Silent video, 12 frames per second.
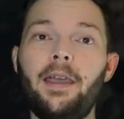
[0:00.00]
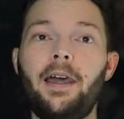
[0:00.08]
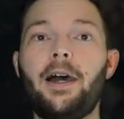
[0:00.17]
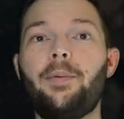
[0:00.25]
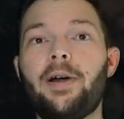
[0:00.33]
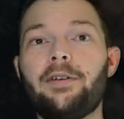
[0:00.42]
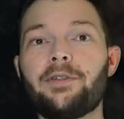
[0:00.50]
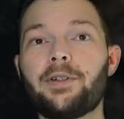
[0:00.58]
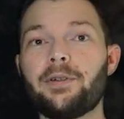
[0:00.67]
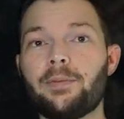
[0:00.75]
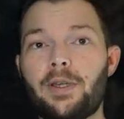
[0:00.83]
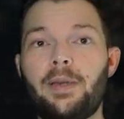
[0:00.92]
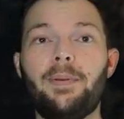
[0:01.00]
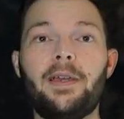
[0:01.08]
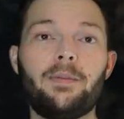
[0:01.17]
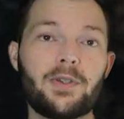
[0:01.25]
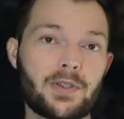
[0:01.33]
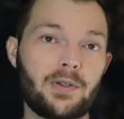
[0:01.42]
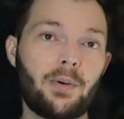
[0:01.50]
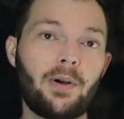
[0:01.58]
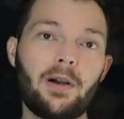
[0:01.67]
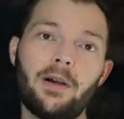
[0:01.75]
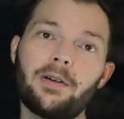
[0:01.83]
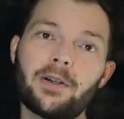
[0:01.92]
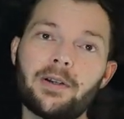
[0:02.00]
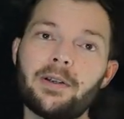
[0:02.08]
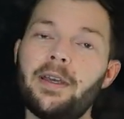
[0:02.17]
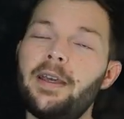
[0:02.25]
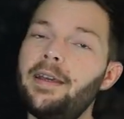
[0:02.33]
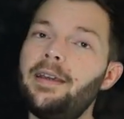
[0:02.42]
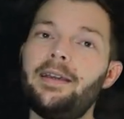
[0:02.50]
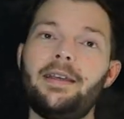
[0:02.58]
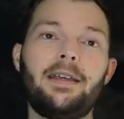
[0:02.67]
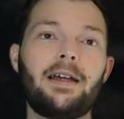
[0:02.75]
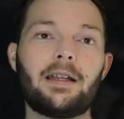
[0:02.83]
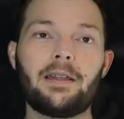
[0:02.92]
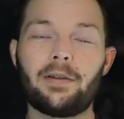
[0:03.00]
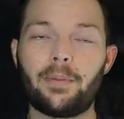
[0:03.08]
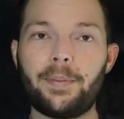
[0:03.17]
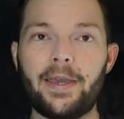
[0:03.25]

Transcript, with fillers: However, it began to snow harder. He got a little